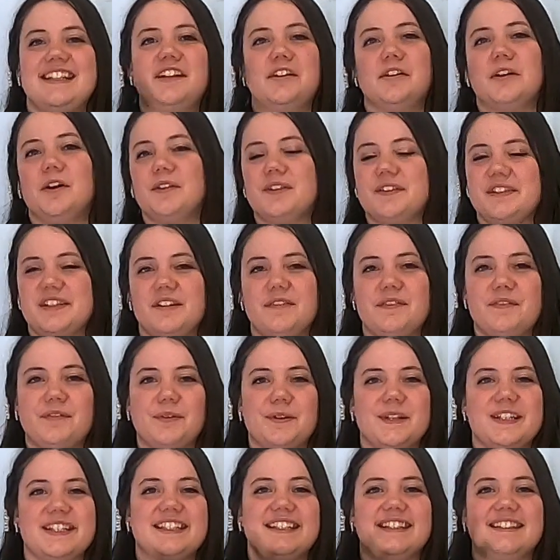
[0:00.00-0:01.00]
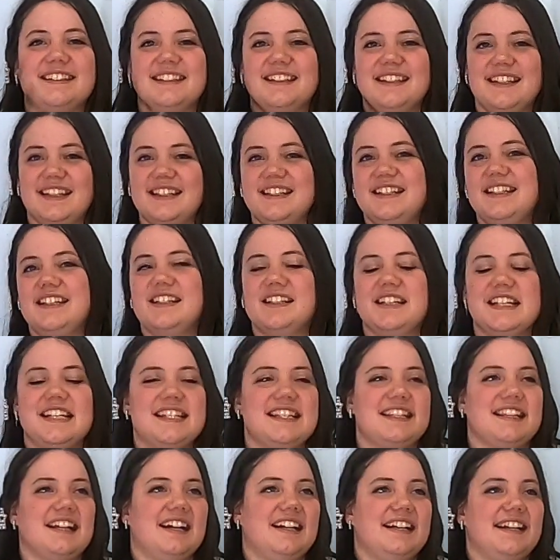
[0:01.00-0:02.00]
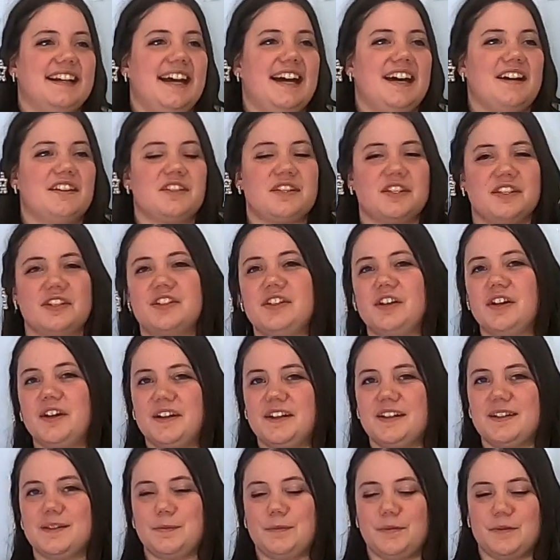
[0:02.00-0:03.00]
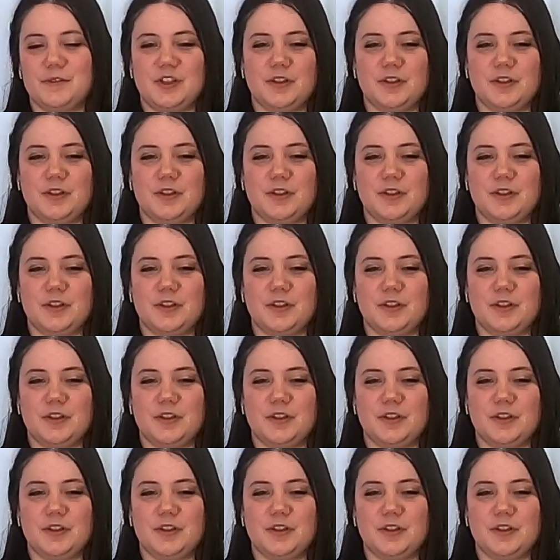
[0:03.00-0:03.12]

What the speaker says: to hear all these different voices and ideas on how to start,